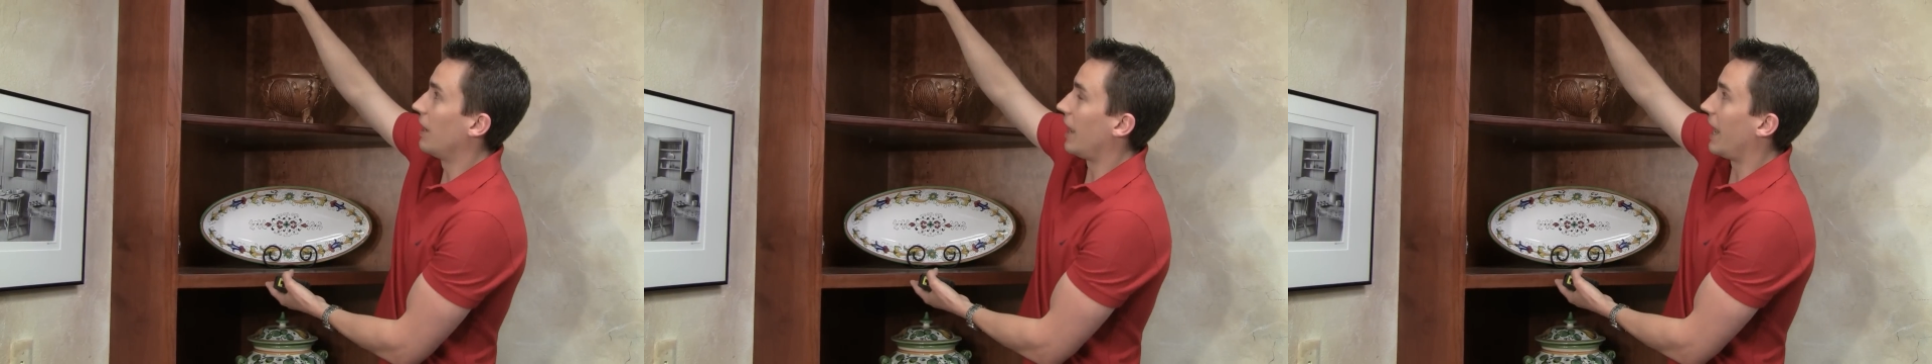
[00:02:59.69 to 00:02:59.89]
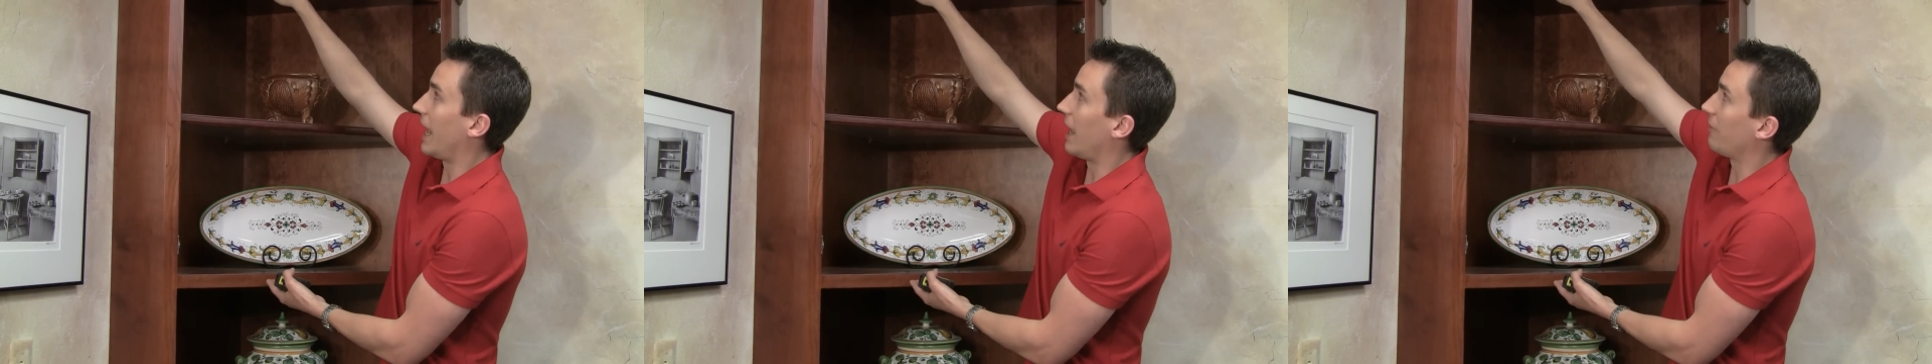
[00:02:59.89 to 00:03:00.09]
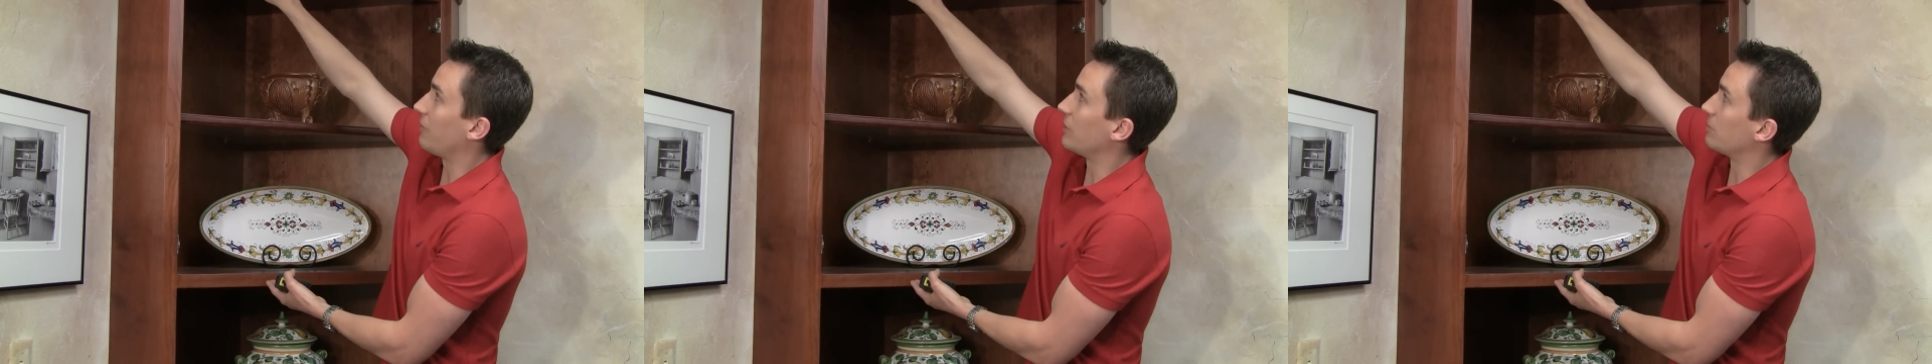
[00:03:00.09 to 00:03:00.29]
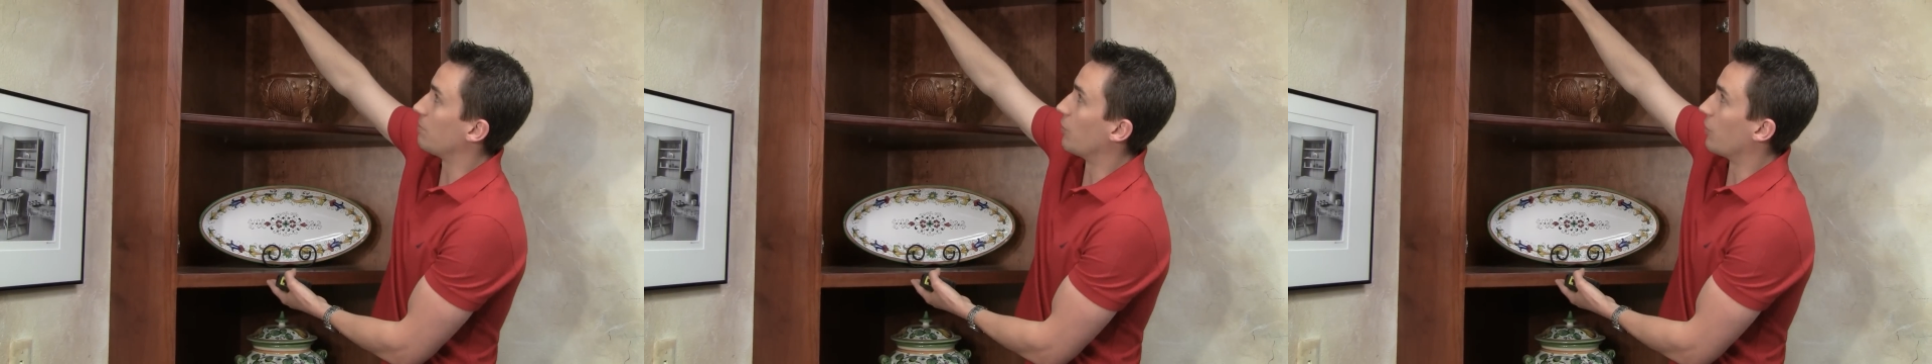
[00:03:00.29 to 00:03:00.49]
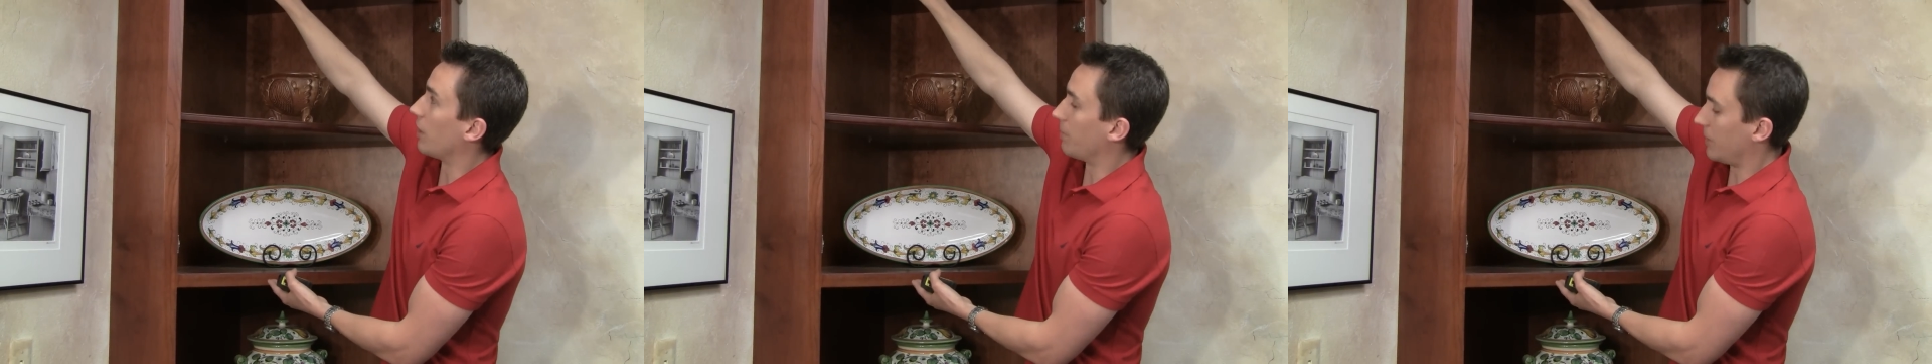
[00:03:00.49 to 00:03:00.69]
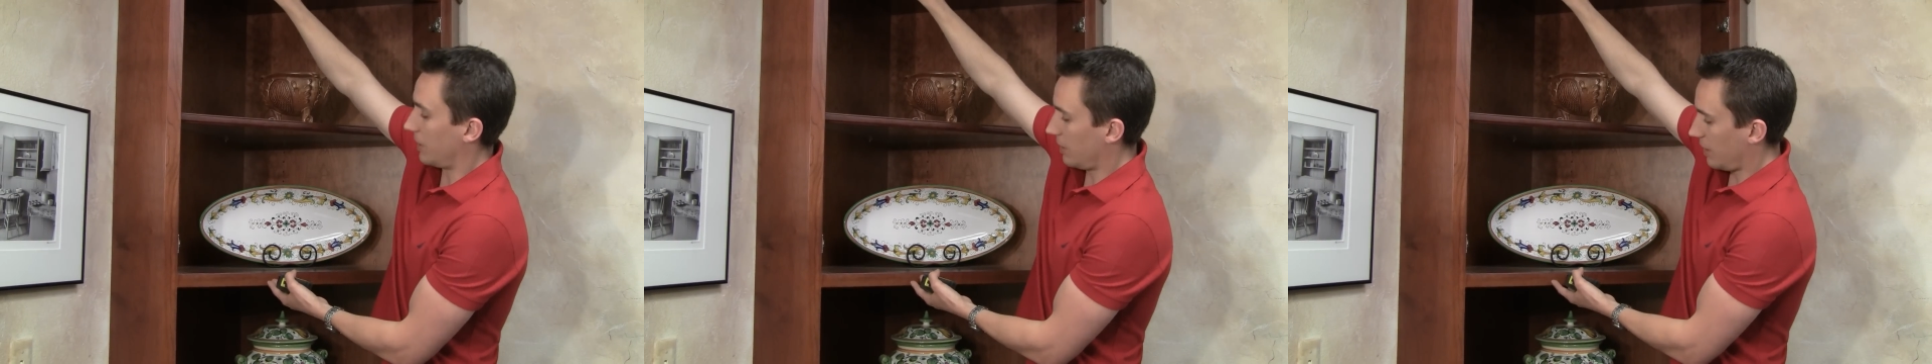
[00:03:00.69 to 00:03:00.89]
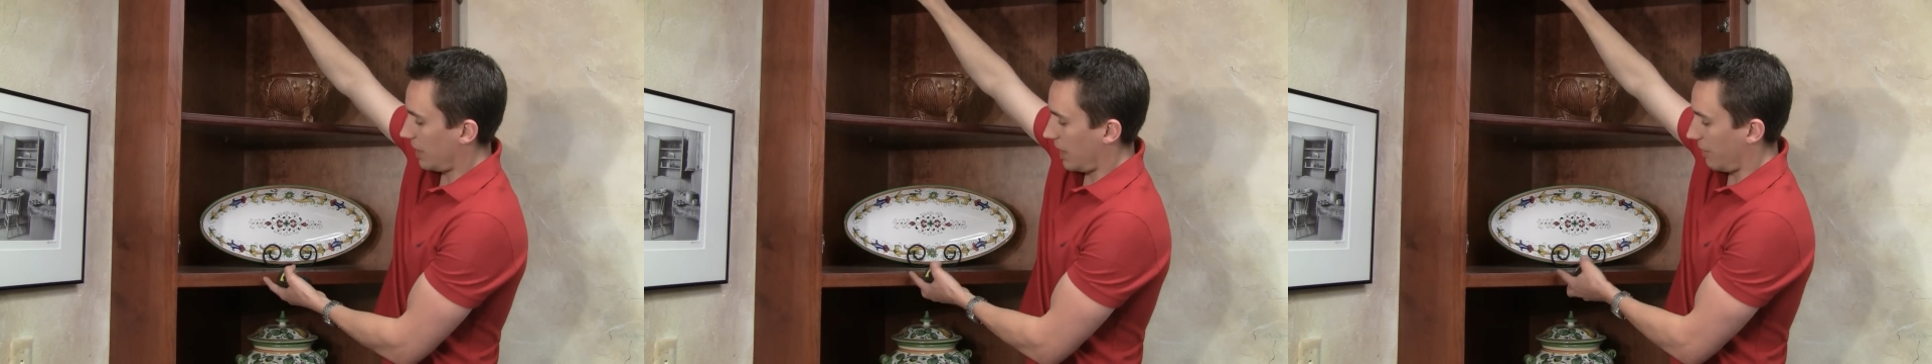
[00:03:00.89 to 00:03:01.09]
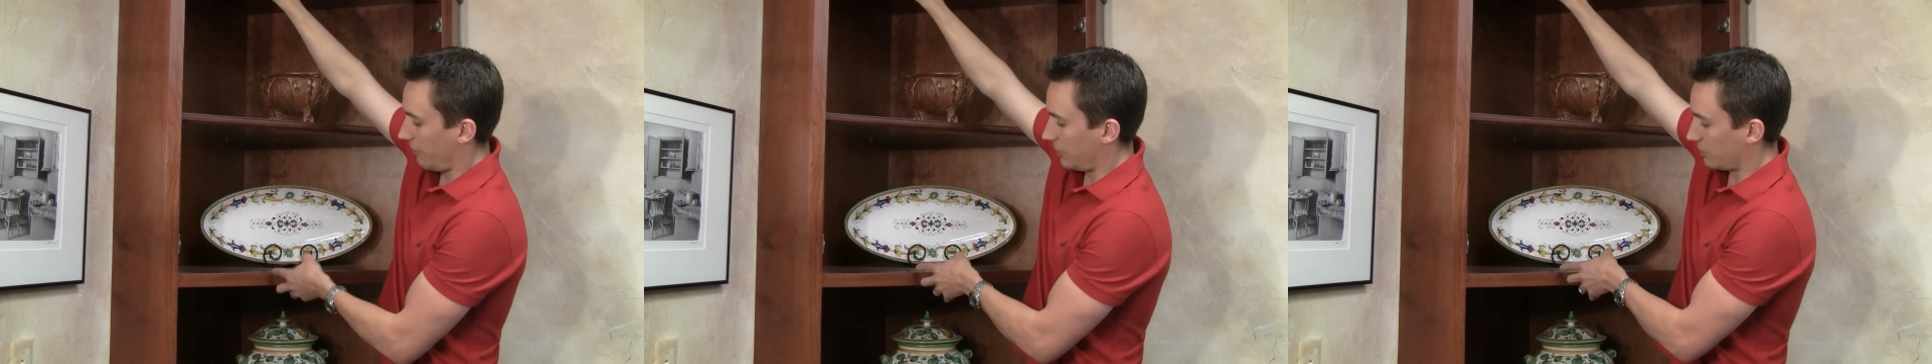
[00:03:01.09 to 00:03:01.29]
a 1/2 inch more up here and a
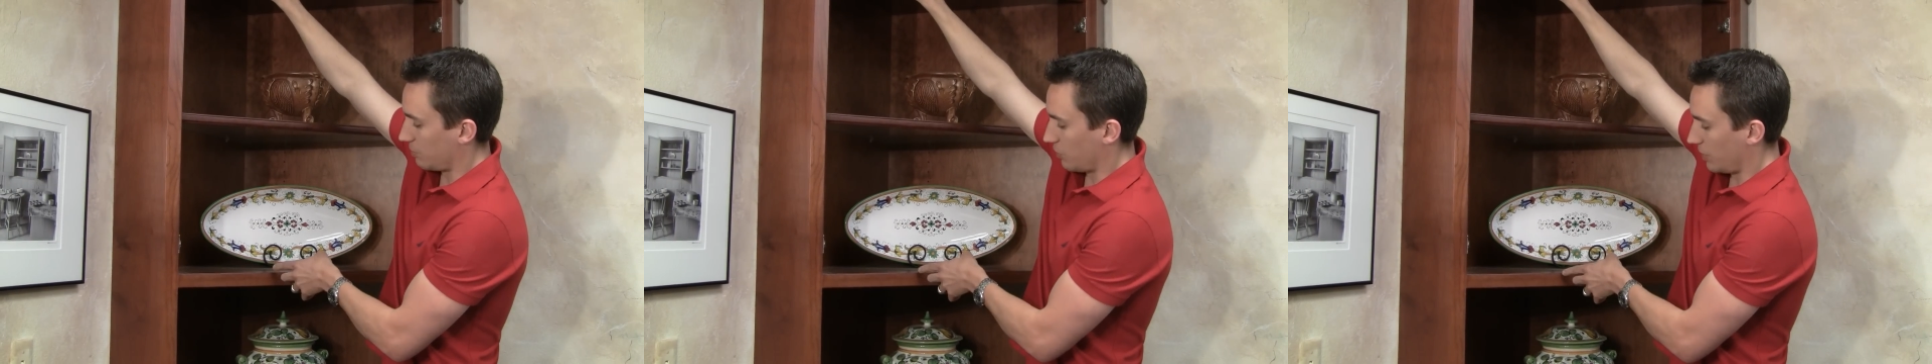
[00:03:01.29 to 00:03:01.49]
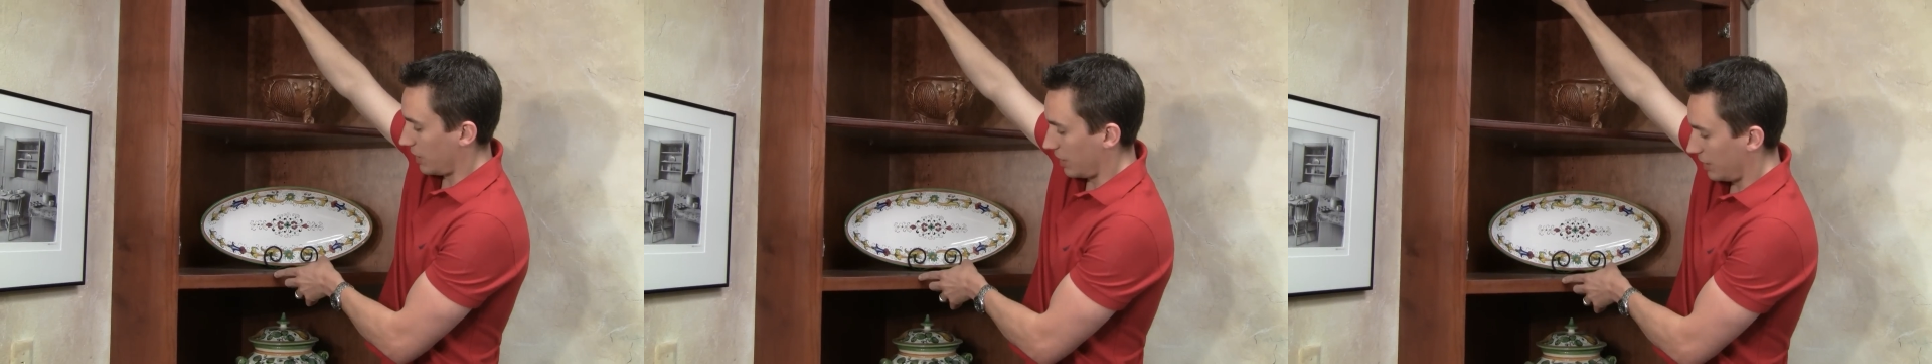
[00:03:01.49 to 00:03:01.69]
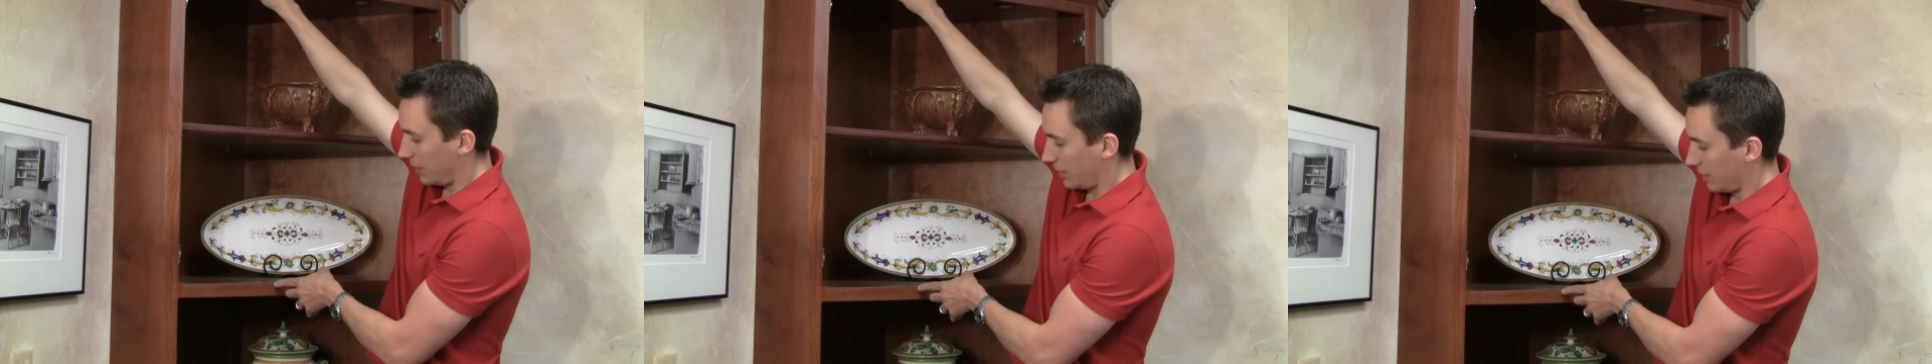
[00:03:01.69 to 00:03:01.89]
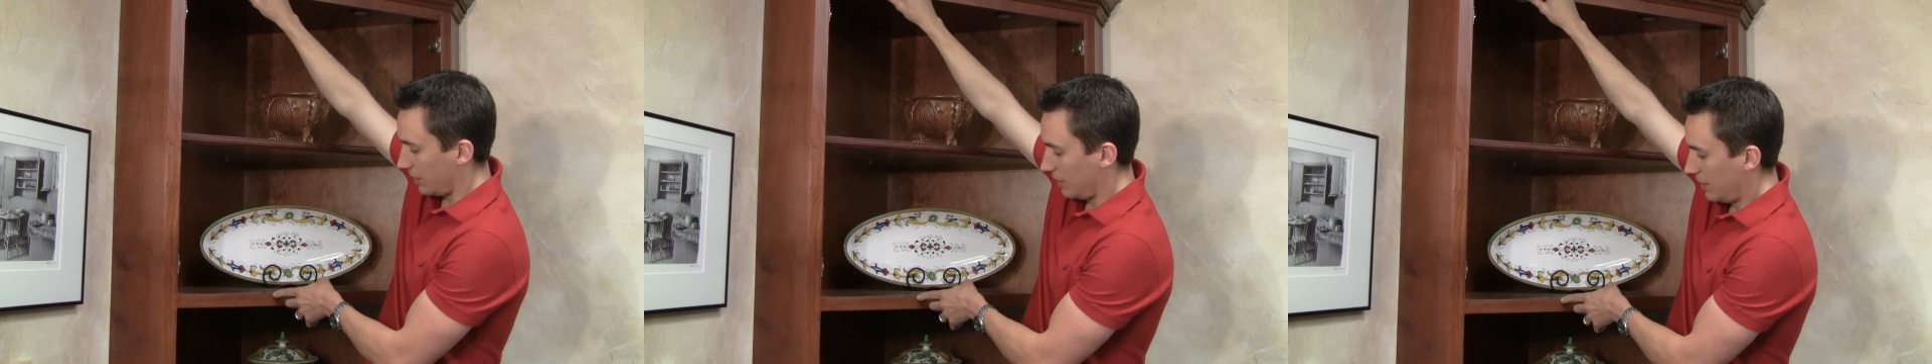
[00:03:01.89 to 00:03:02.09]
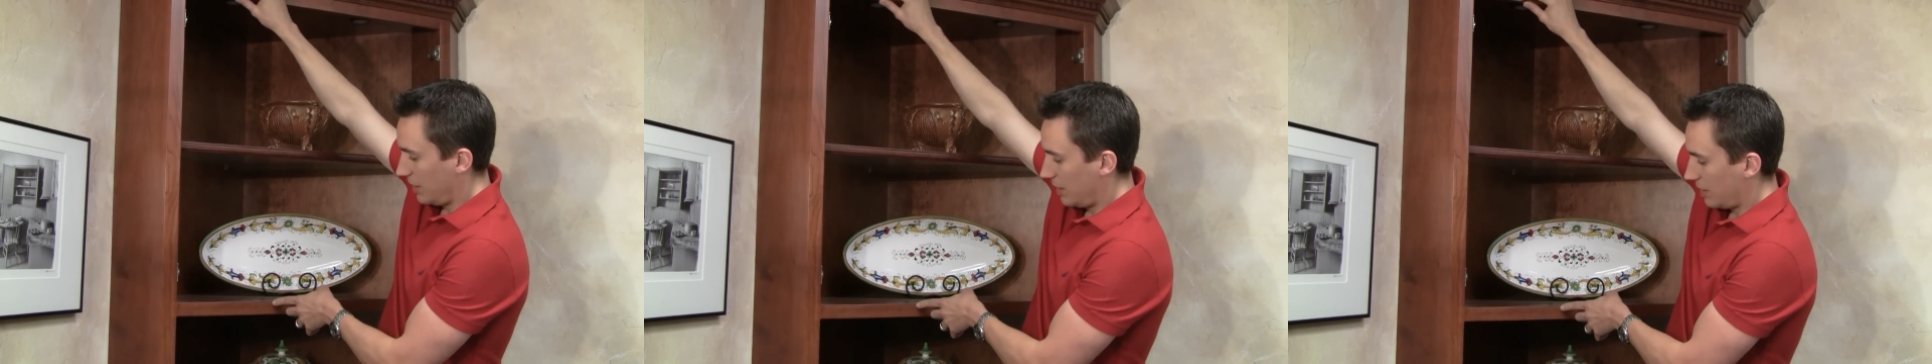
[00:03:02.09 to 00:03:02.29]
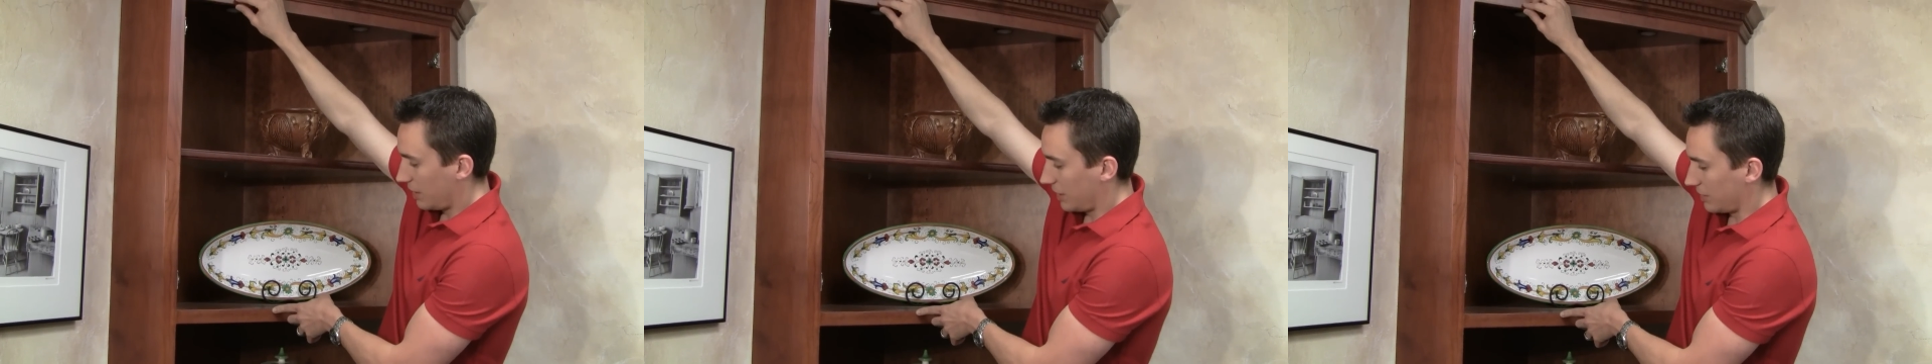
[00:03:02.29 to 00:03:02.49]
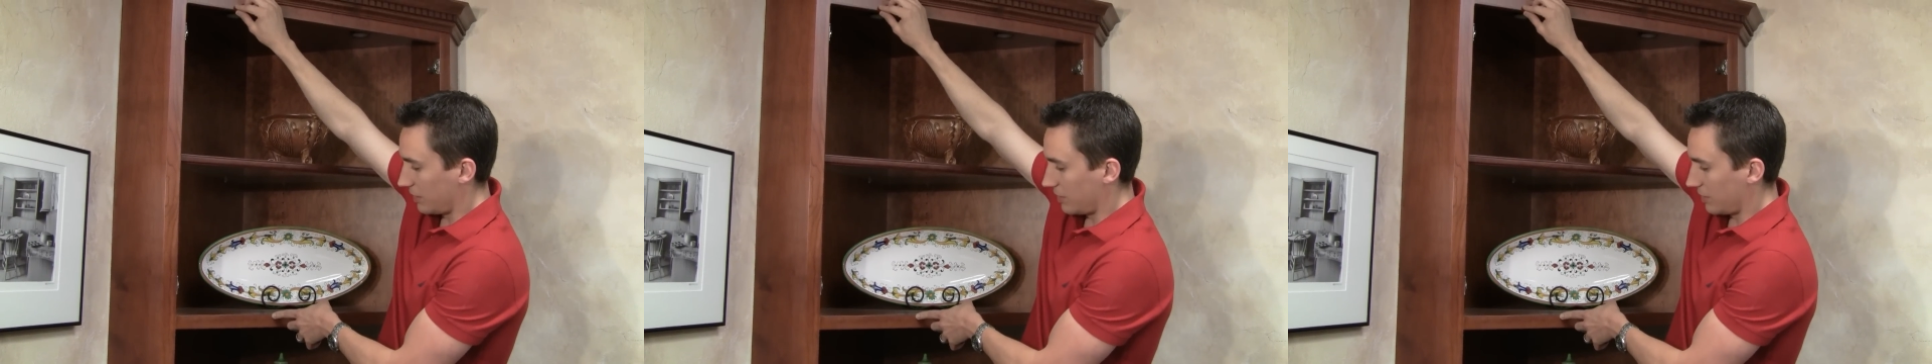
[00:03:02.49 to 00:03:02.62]
1/2 inch more down here. It gets